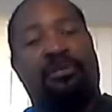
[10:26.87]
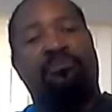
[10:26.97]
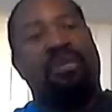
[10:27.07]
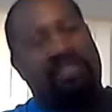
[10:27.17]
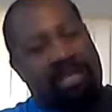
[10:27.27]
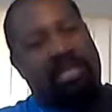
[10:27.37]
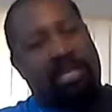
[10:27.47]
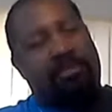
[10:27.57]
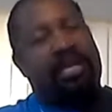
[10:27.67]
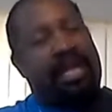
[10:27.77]
So it makes it a
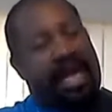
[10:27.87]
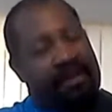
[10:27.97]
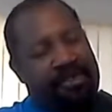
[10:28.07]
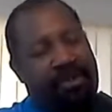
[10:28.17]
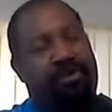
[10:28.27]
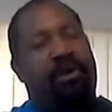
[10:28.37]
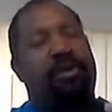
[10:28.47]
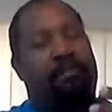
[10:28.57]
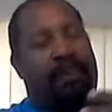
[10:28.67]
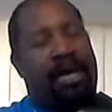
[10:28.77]
little bit
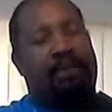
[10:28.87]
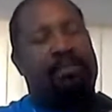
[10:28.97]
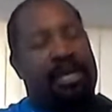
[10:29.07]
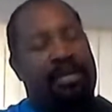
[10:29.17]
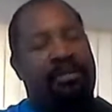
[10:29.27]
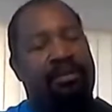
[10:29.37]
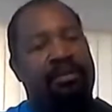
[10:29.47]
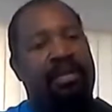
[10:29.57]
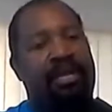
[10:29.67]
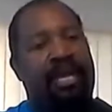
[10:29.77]
heavier on the bottom end,
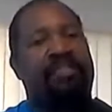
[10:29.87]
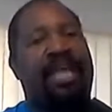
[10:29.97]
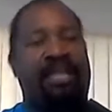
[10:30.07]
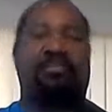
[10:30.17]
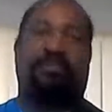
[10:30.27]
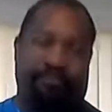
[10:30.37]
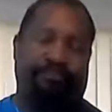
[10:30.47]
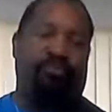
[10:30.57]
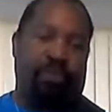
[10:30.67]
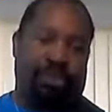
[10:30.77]
and
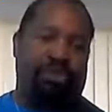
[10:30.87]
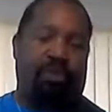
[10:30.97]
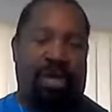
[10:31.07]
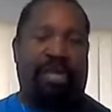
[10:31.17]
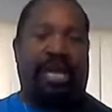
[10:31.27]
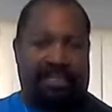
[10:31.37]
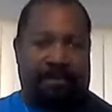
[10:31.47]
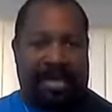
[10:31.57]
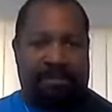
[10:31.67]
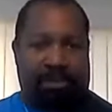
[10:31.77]
that's what you want
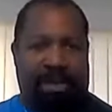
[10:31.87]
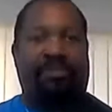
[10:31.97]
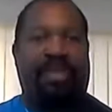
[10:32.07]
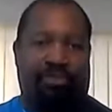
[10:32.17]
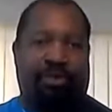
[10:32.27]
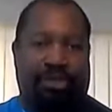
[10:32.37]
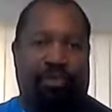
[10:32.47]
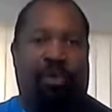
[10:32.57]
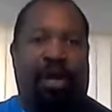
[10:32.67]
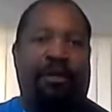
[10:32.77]
as a bass player. That's
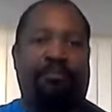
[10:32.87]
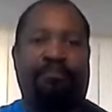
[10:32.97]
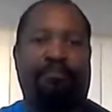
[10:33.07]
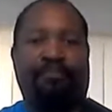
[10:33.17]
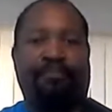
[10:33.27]
what you want.